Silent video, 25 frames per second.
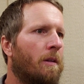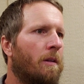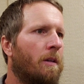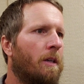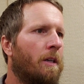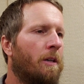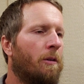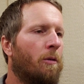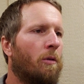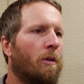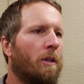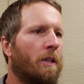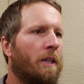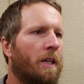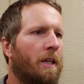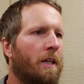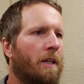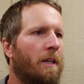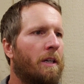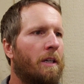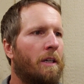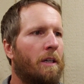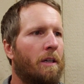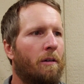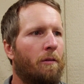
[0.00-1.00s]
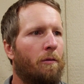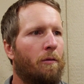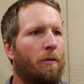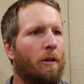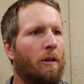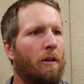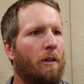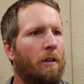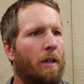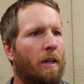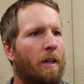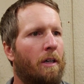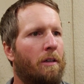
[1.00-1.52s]
inorganic
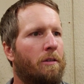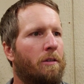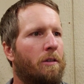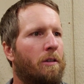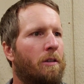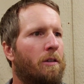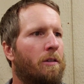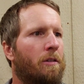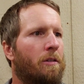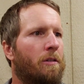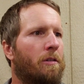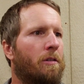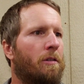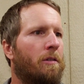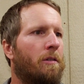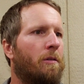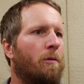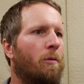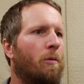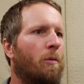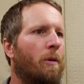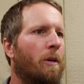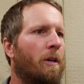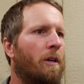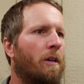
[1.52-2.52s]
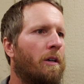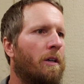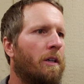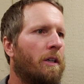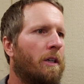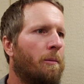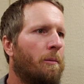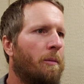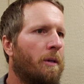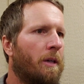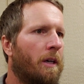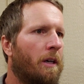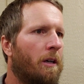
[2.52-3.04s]
fertilizers where it
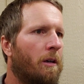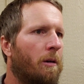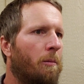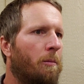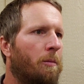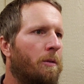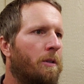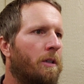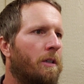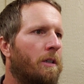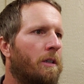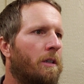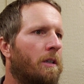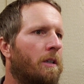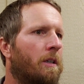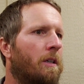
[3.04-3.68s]
can be helped.